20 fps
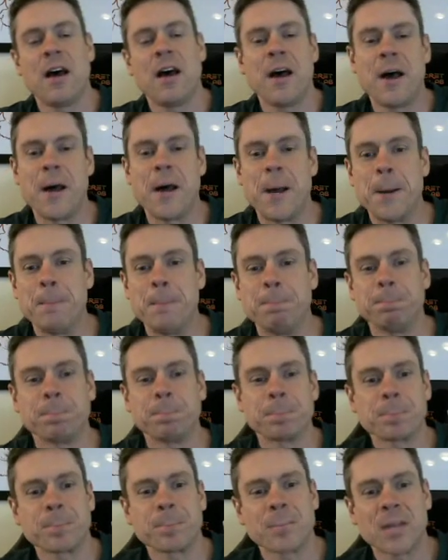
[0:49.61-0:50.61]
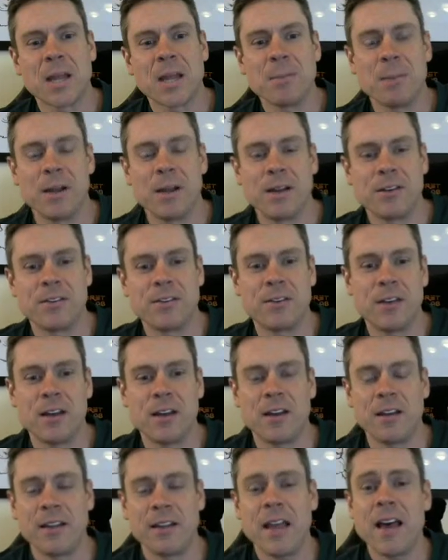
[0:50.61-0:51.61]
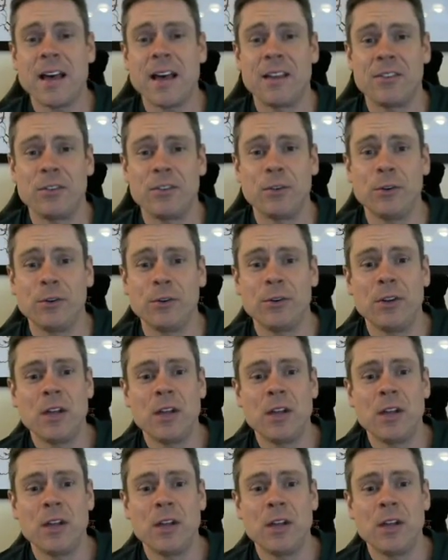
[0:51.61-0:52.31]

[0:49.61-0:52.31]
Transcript: Yeah, so